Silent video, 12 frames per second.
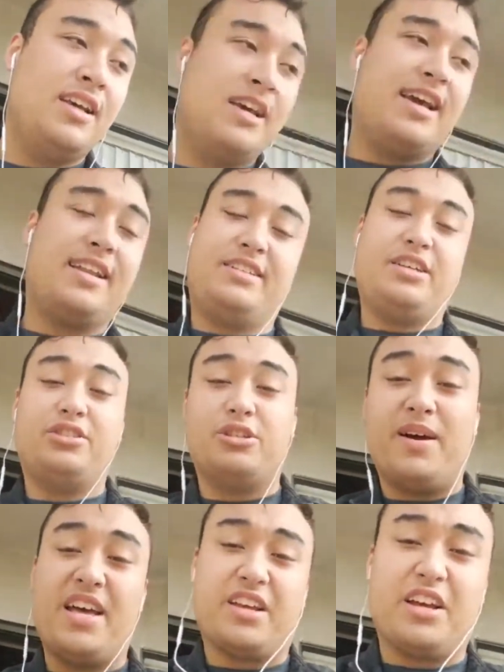and it's also
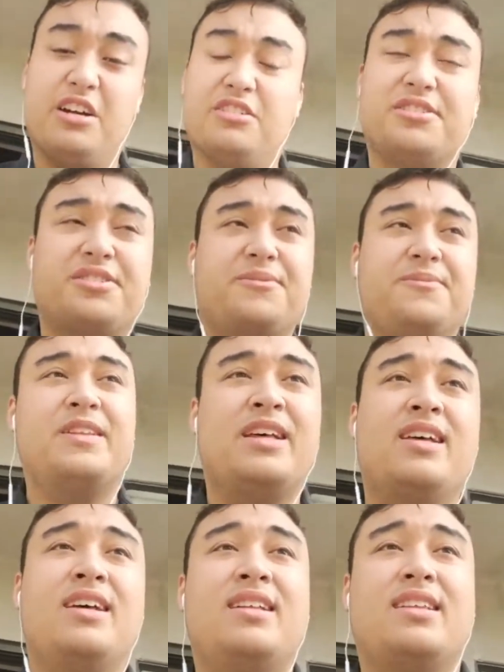by the coast.
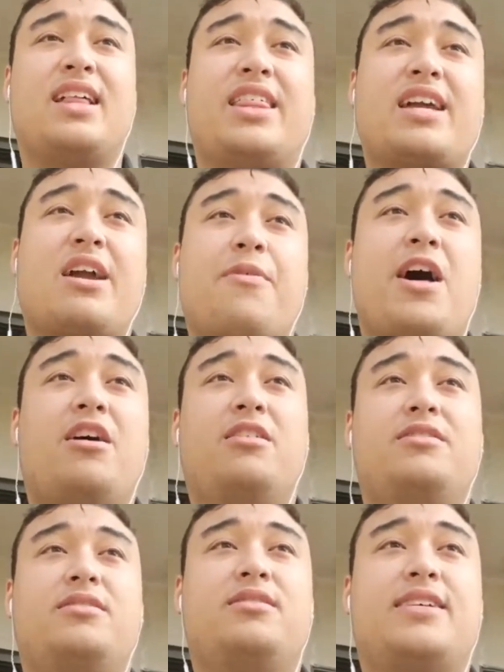The thing
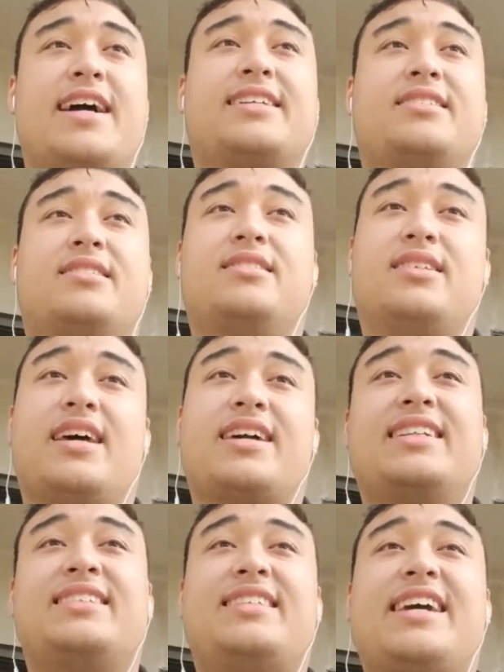about Texas is like
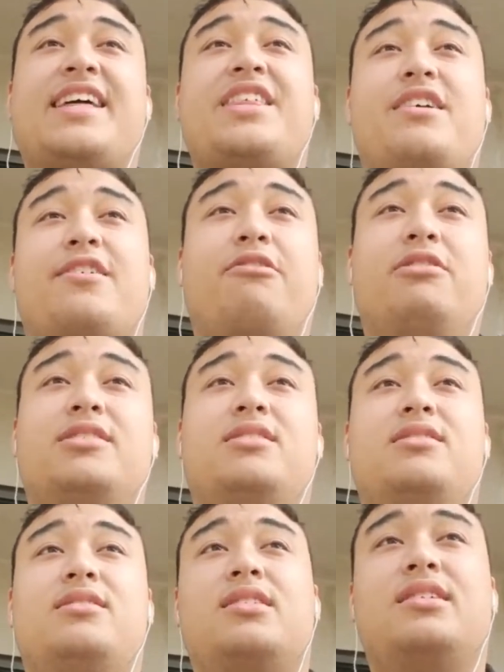I'd stay there if it
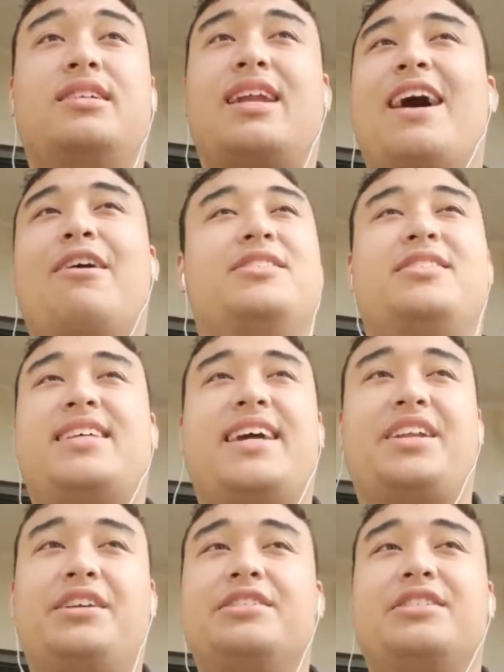was. I wouldn't
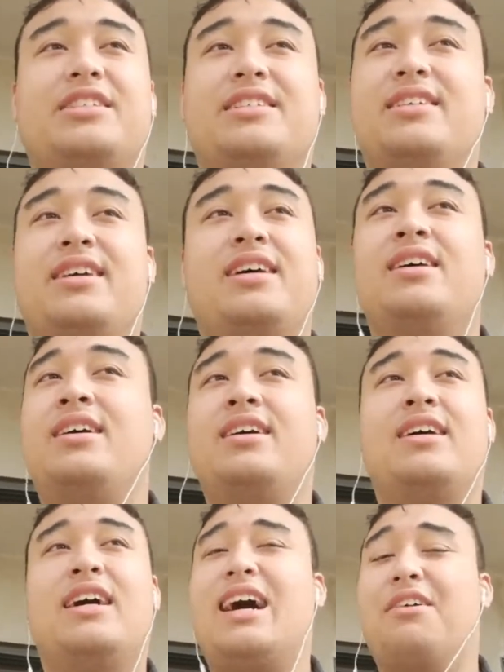stay in Houston.
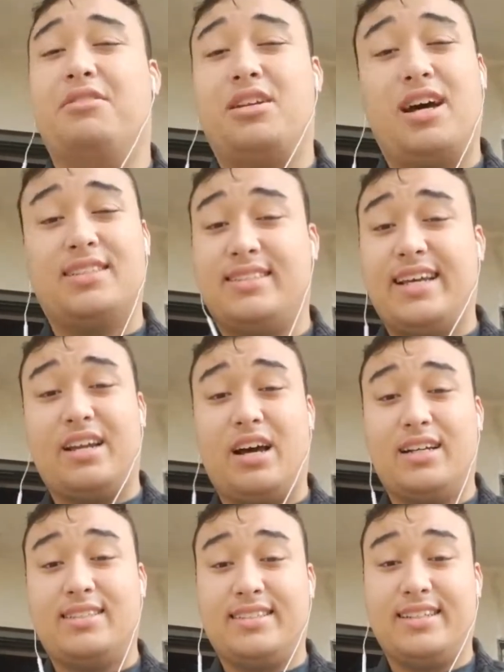I would not stay in
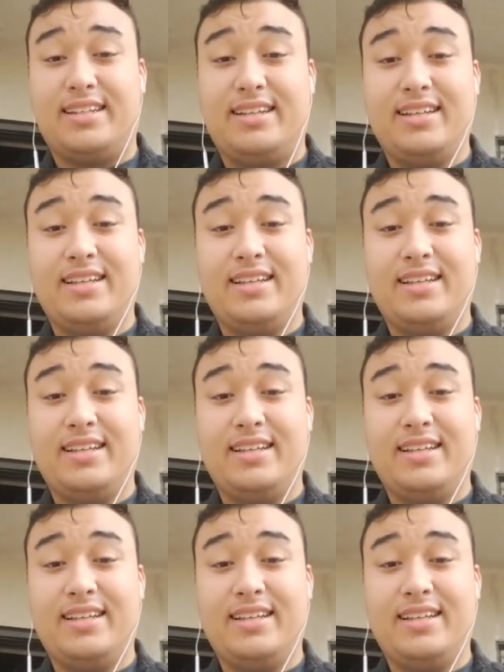Austin.